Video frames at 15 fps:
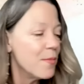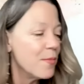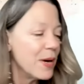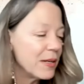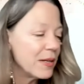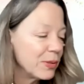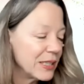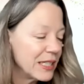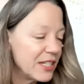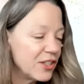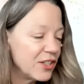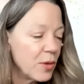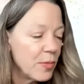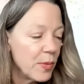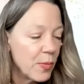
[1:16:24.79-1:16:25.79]
But please
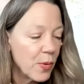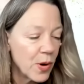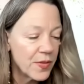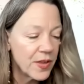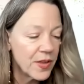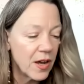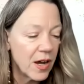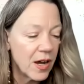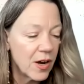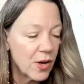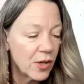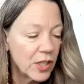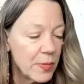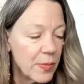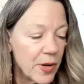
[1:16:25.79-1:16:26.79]
jump aboard the uh,
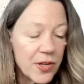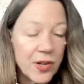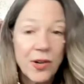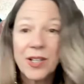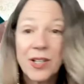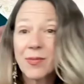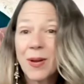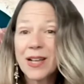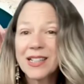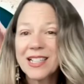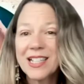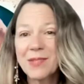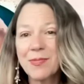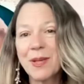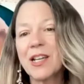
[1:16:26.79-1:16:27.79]
early bird notice wait
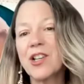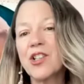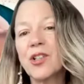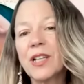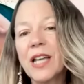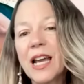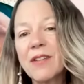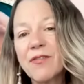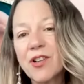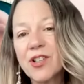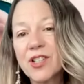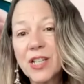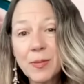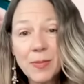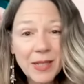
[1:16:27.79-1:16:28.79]
list because you'll get
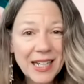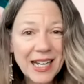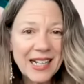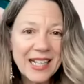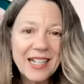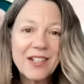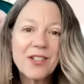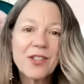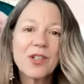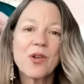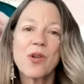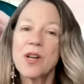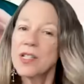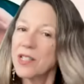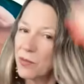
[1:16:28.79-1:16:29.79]
first dibs in getting into the
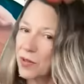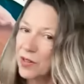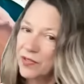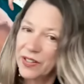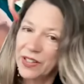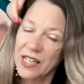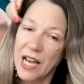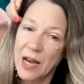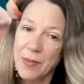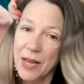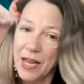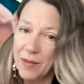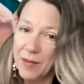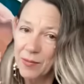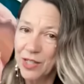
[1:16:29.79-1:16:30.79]
course. It will fill up.
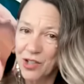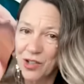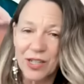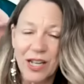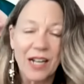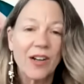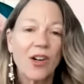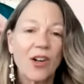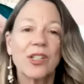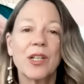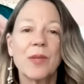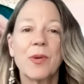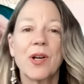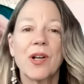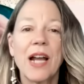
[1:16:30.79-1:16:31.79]
Plus, you'll get
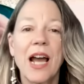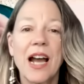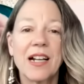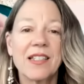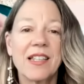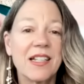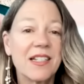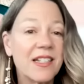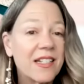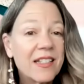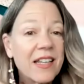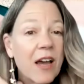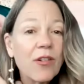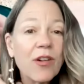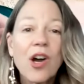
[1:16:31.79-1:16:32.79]
early bird access
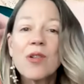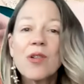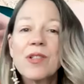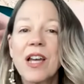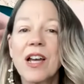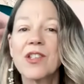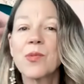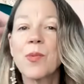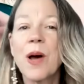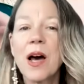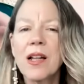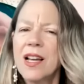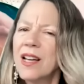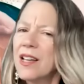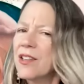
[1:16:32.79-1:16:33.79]
discount codes as
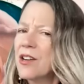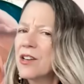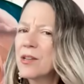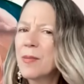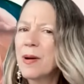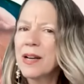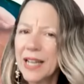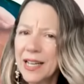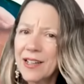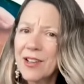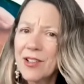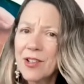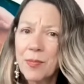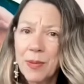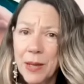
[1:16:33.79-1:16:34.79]
well. There are about
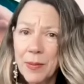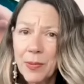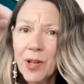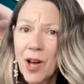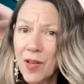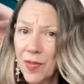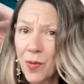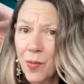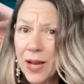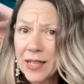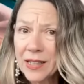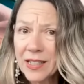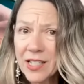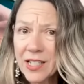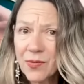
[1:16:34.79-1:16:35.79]
800 people on the
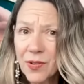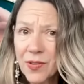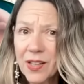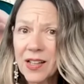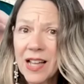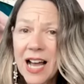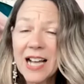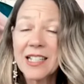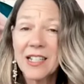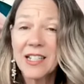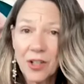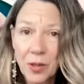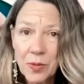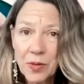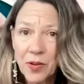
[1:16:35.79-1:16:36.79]
wait list for the class in
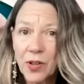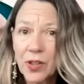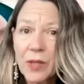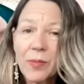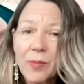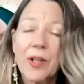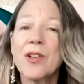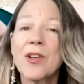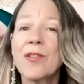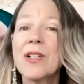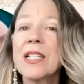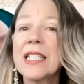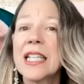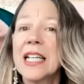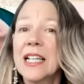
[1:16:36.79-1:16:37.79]
terms of early bird
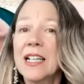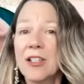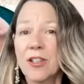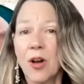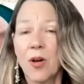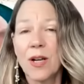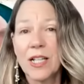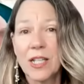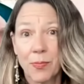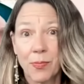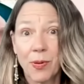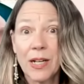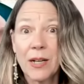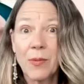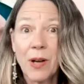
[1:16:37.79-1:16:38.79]
notice. So it's
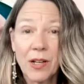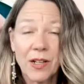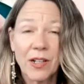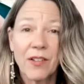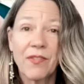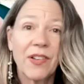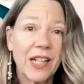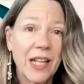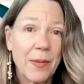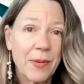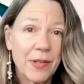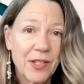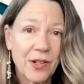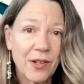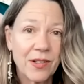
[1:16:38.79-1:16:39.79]
pretty well going to fill up
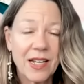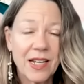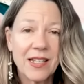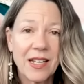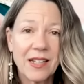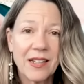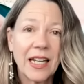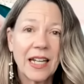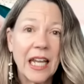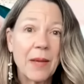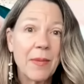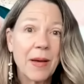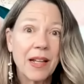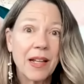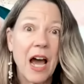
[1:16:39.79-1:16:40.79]
as soon as I send that
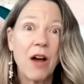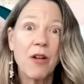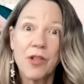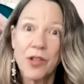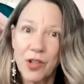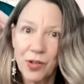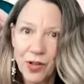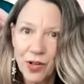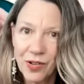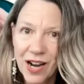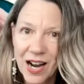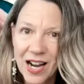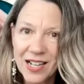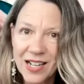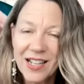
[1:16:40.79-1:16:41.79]
email out to you
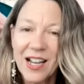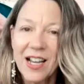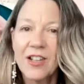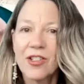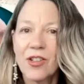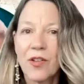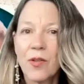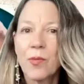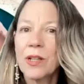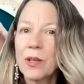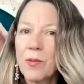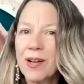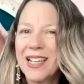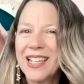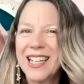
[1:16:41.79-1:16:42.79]
guys. So you
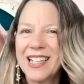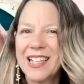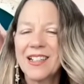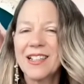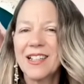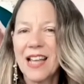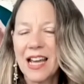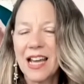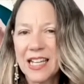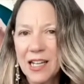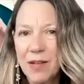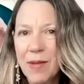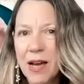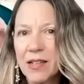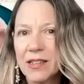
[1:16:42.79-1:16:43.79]
really want to get into that
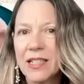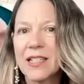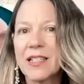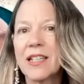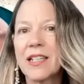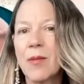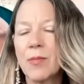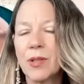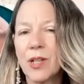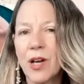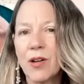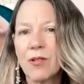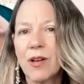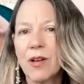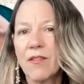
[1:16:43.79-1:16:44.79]
email list down
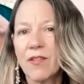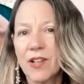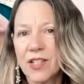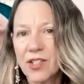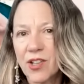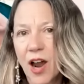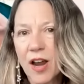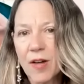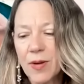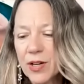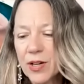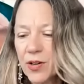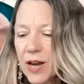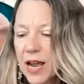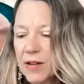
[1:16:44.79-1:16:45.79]
below for Sky
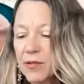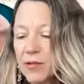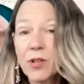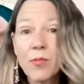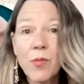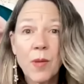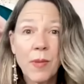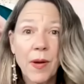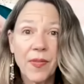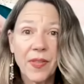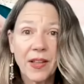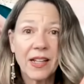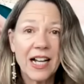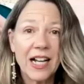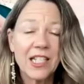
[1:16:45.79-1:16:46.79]
Reader and learn more about the
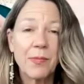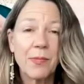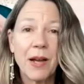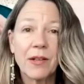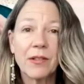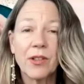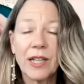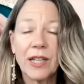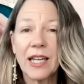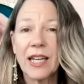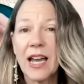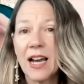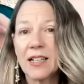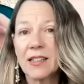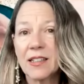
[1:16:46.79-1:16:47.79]
class by
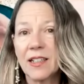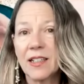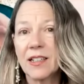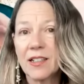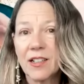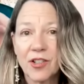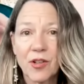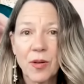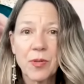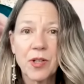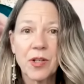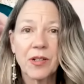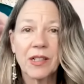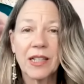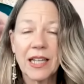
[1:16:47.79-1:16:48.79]
looking at the
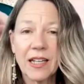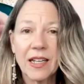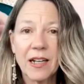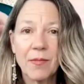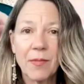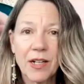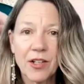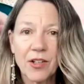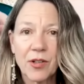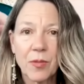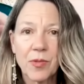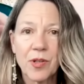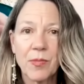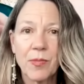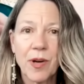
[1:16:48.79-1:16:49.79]
description link in my
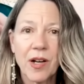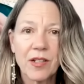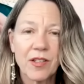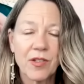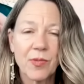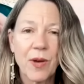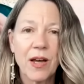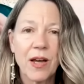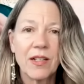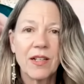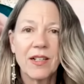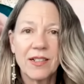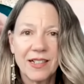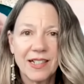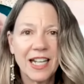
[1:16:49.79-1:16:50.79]
description box as well
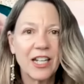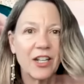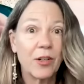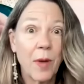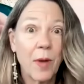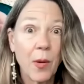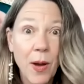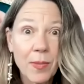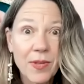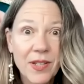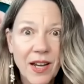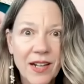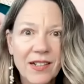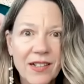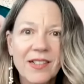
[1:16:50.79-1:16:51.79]
to take you to my
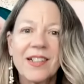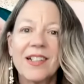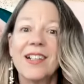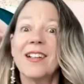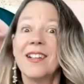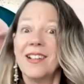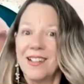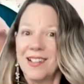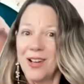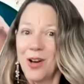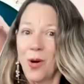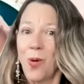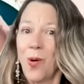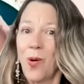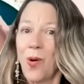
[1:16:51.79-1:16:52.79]
website.
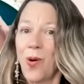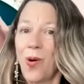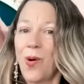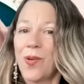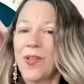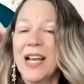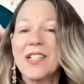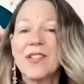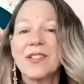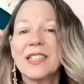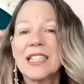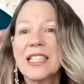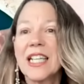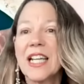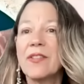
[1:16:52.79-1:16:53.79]
Thanks for
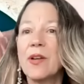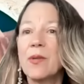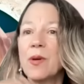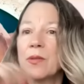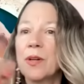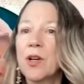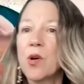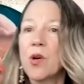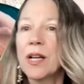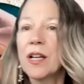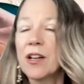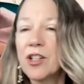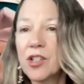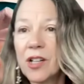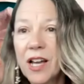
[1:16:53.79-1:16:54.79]
listening, everyone.
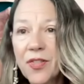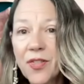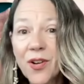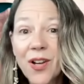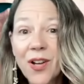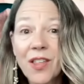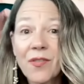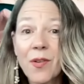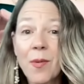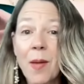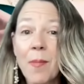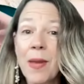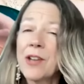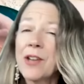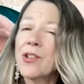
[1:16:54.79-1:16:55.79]
Recording on July 30th for my
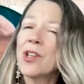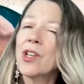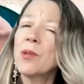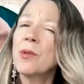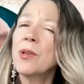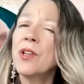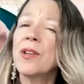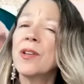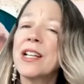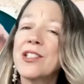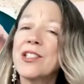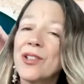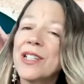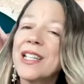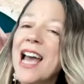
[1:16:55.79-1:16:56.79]
Patreon community who
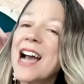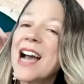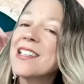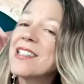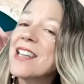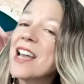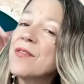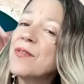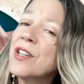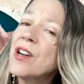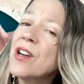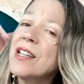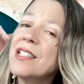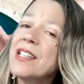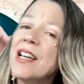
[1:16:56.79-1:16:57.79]
gets early access ad free
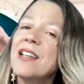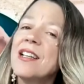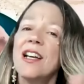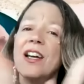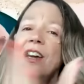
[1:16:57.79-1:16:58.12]
content.